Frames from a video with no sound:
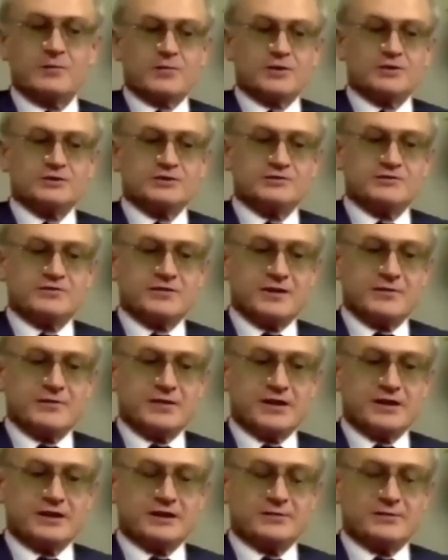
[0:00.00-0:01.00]
Most of the
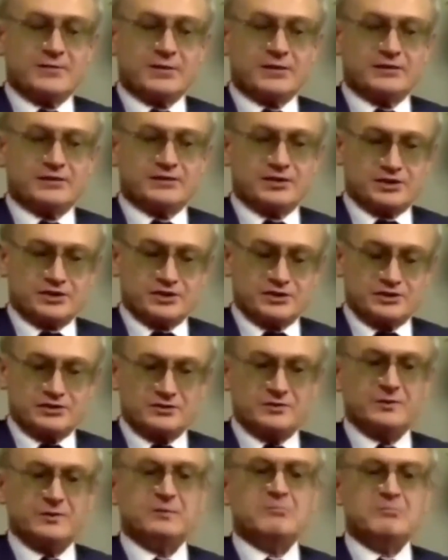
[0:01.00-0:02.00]
American
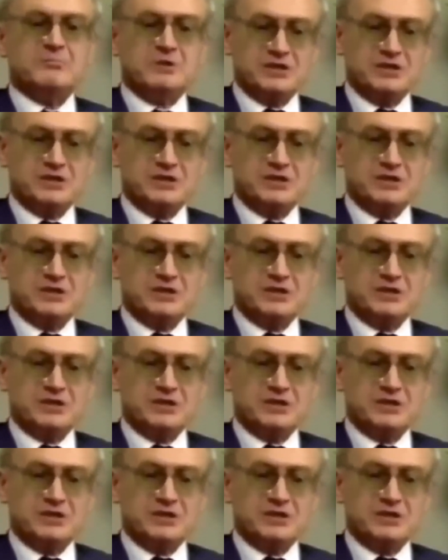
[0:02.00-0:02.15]
politicians,